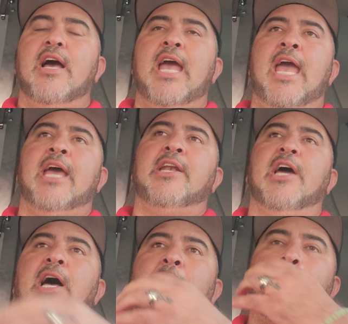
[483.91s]
And
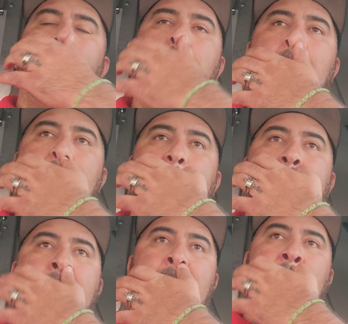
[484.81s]

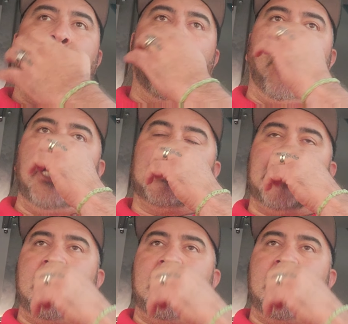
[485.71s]
once